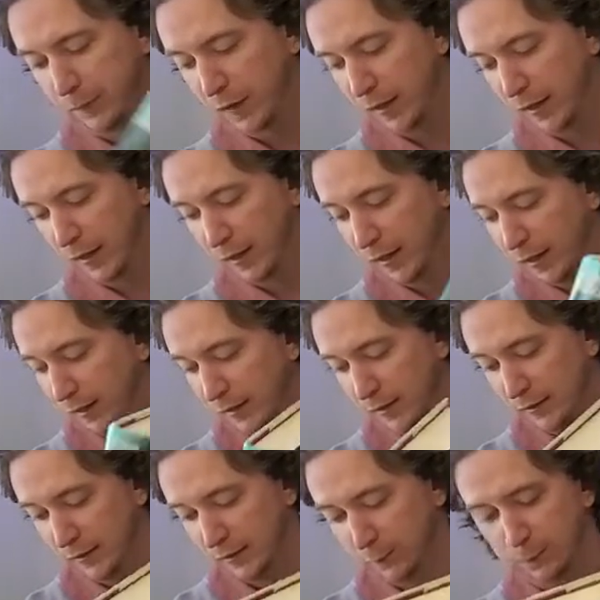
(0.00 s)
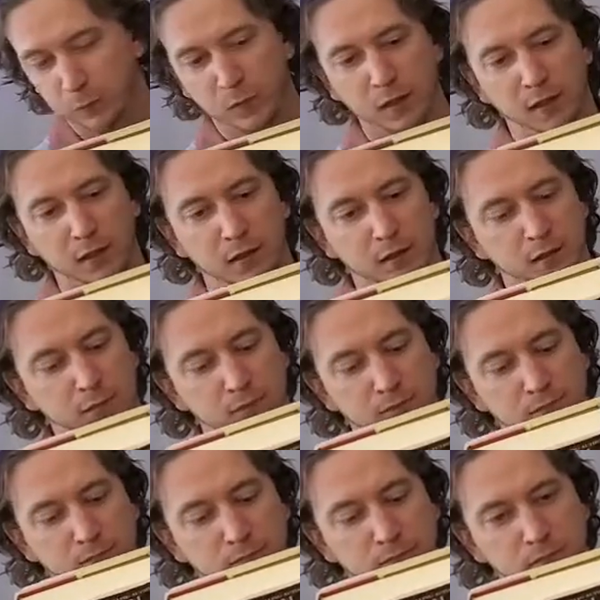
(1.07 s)
I
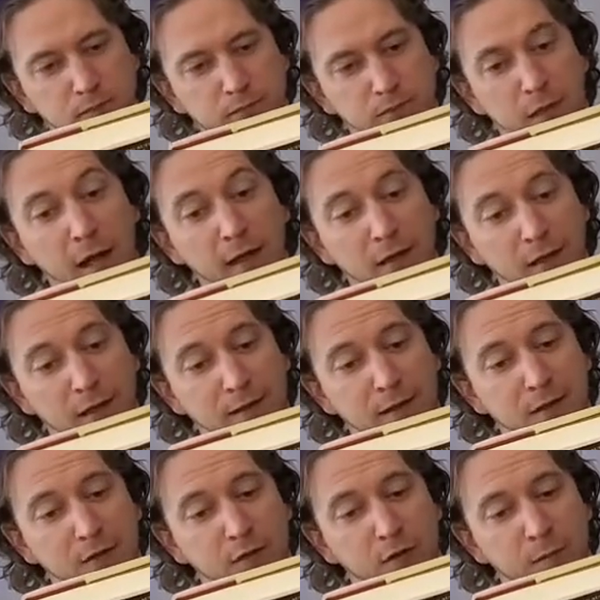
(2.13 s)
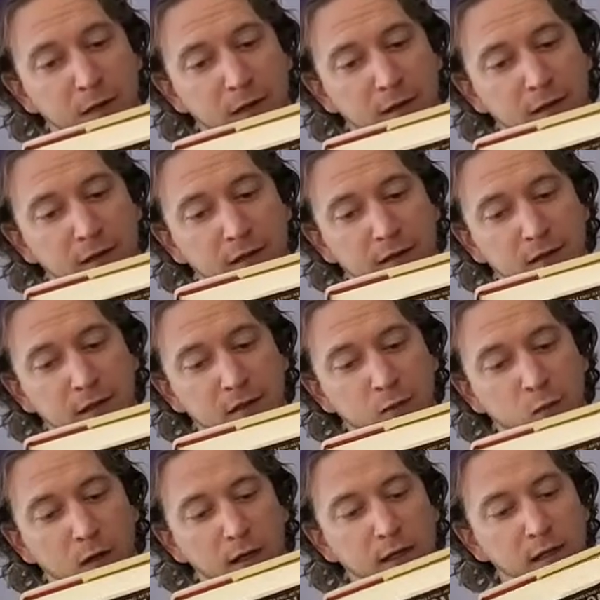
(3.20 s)
listened to them, and I think that's
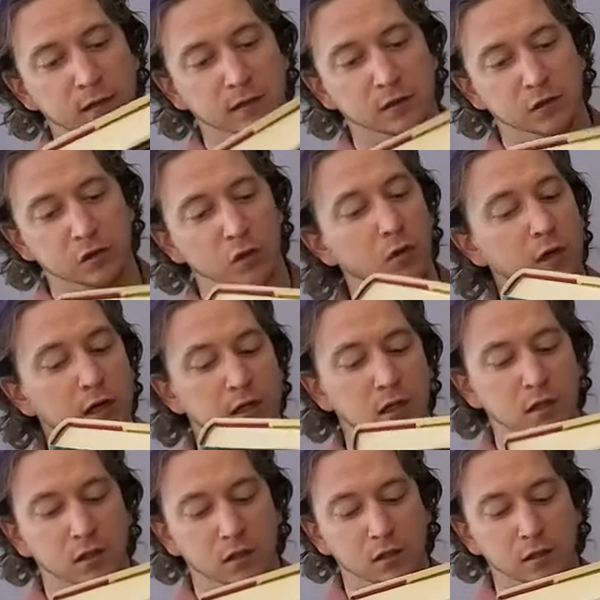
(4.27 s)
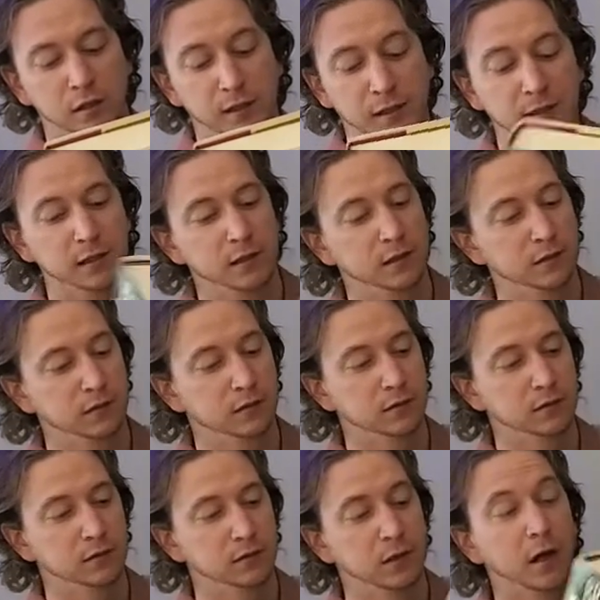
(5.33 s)
why I enjoyed the ending.
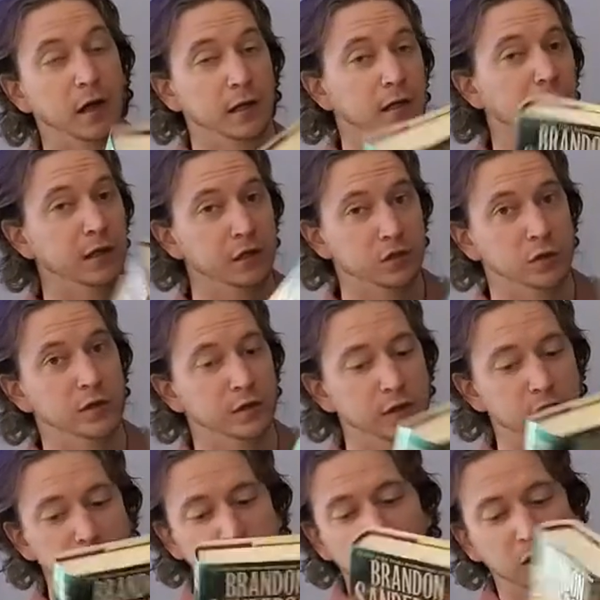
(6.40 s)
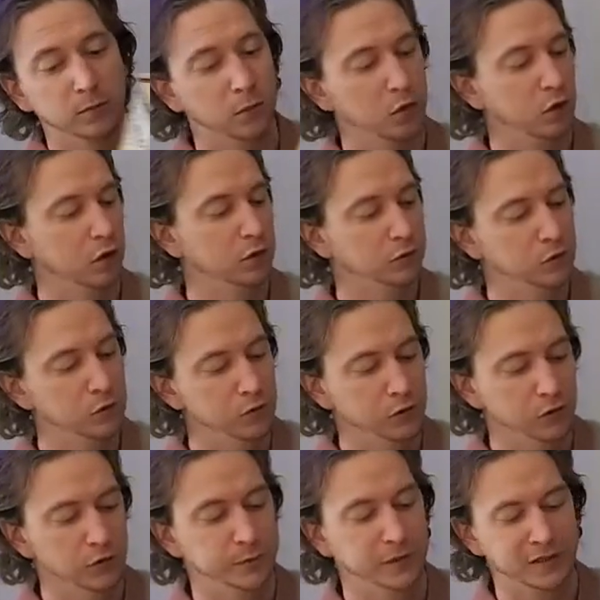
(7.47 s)
I enjoyed this book more. Who
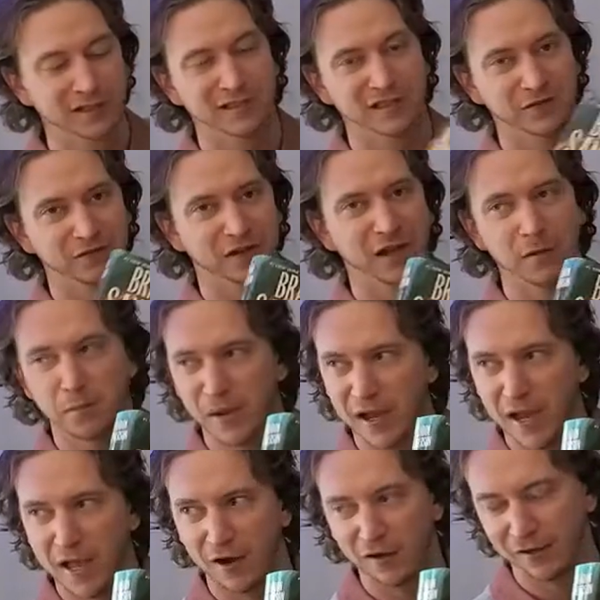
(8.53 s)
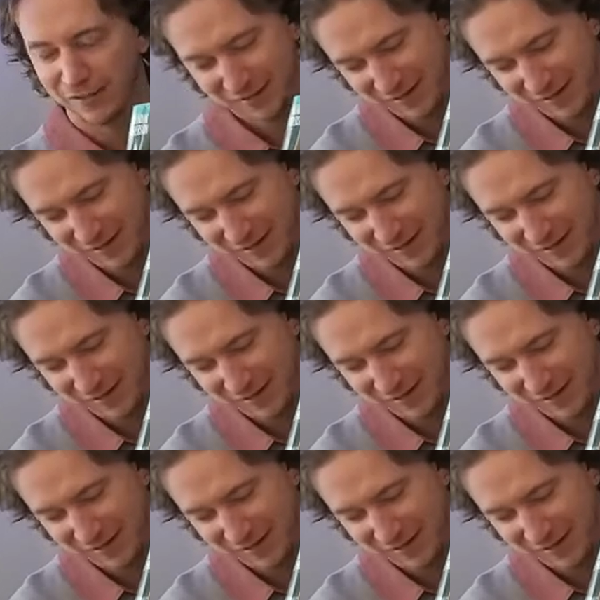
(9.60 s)
knows? Because of pattern.